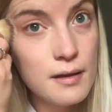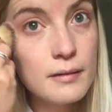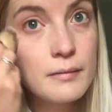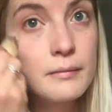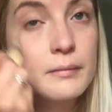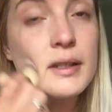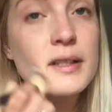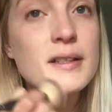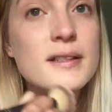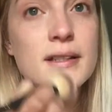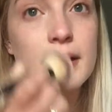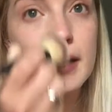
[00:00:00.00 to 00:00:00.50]

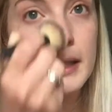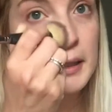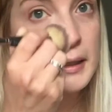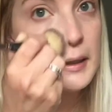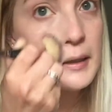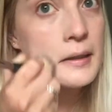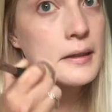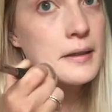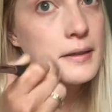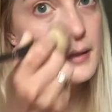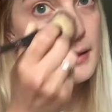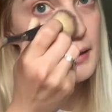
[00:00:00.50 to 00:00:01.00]
My
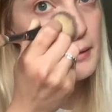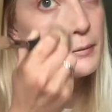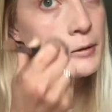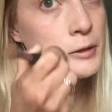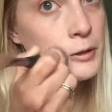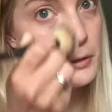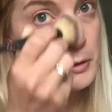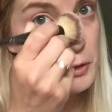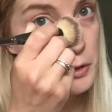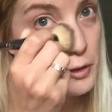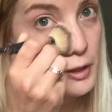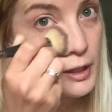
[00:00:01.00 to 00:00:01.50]
skin seems
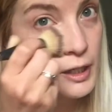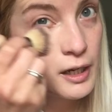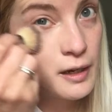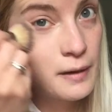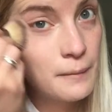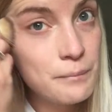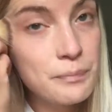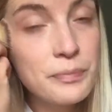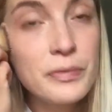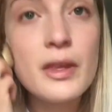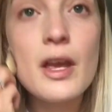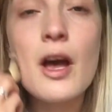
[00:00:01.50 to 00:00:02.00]
to enjoy it.
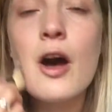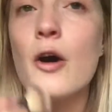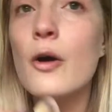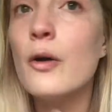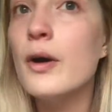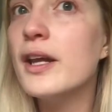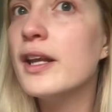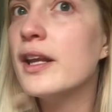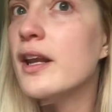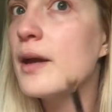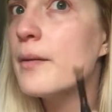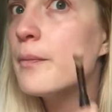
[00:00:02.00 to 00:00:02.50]
Oh,
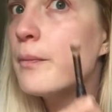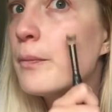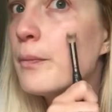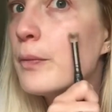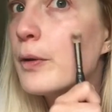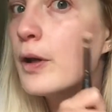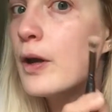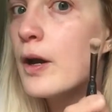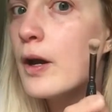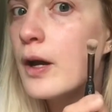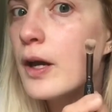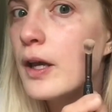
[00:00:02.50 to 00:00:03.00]
and I
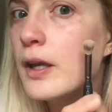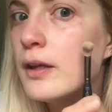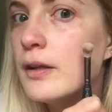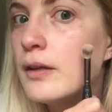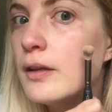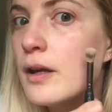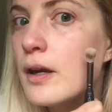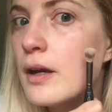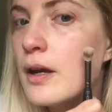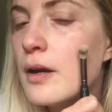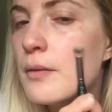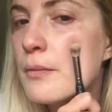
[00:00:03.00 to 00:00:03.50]
put
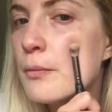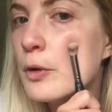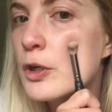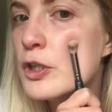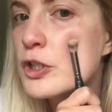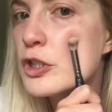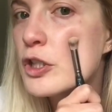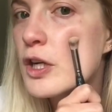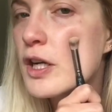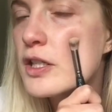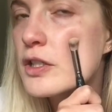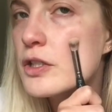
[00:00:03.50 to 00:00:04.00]
on
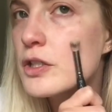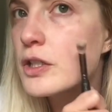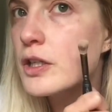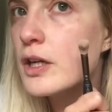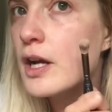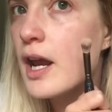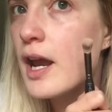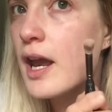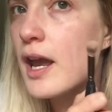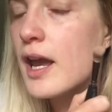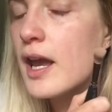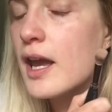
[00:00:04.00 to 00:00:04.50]

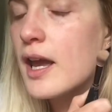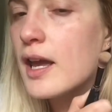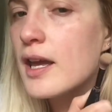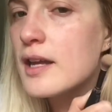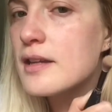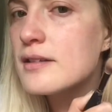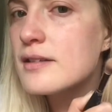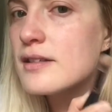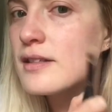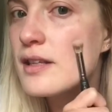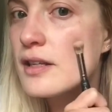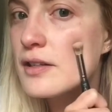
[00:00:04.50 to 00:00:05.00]
moisturizer
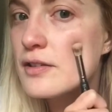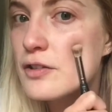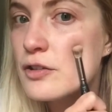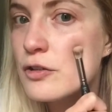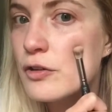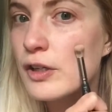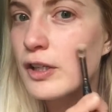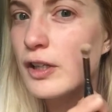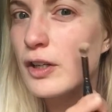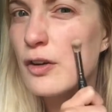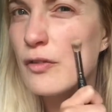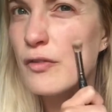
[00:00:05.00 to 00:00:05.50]
and
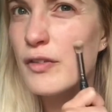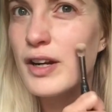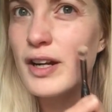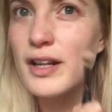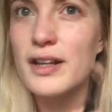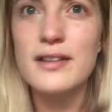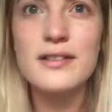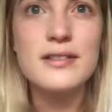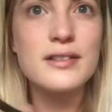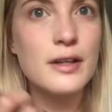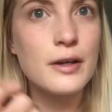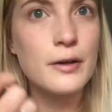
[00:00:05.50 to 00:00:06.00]
sunscreen
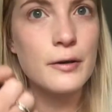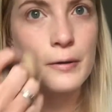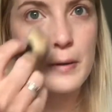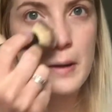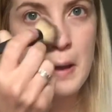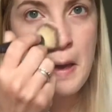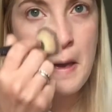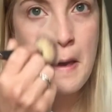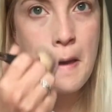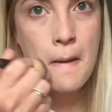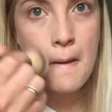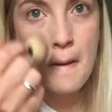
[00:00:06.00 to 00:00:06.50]
already, so
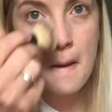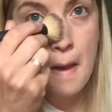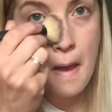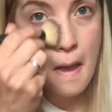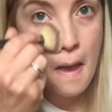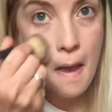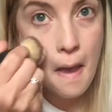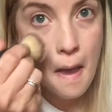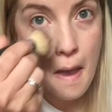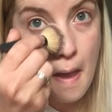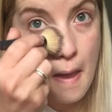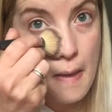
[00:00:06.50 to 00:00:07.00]

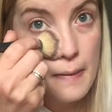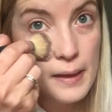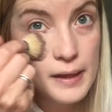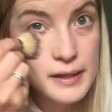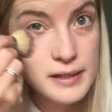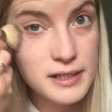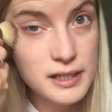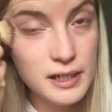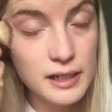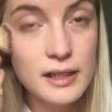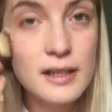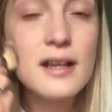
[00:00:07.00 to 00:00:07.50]

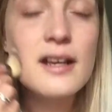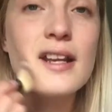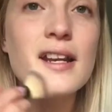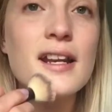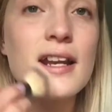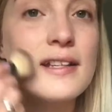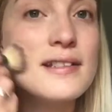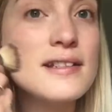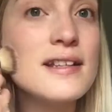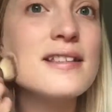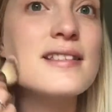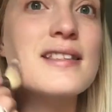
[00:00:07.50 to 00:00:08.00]
that's done. And
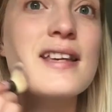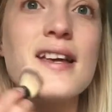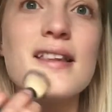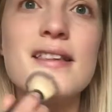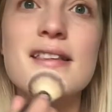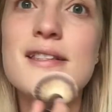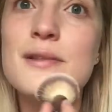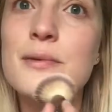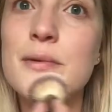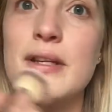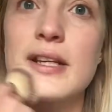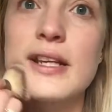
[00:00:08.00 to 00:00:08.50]
as I said,
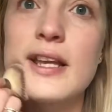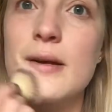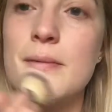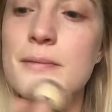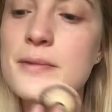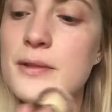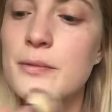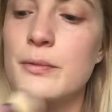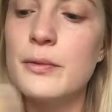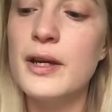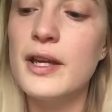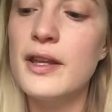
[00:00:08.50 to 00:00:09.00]
this one
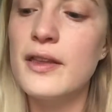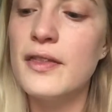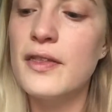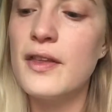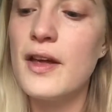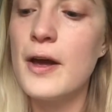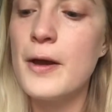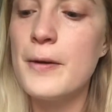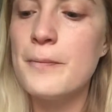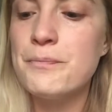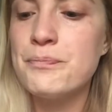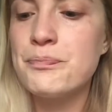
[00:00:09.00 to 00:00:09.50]
comes with
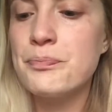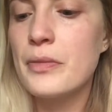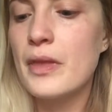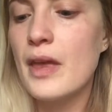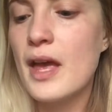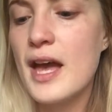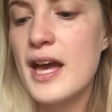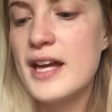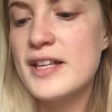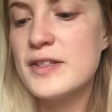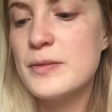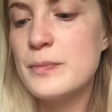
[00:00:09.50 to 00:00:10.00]

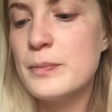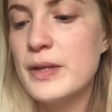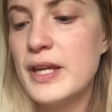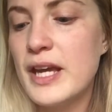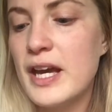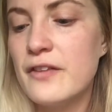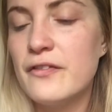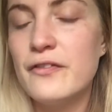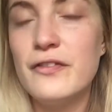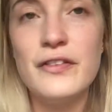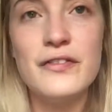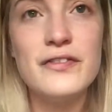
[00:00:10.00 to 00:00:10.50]

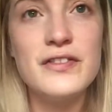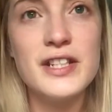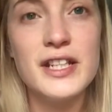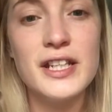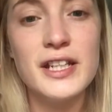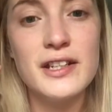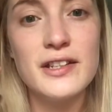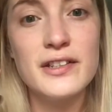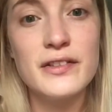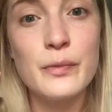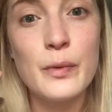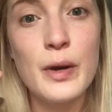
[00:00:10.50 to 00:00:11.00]
SPF
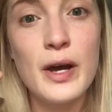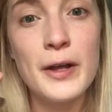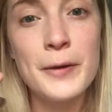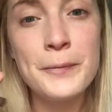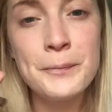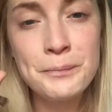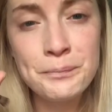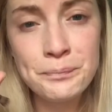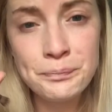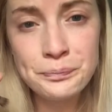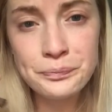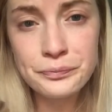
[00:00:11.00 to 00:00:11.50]
15 as well.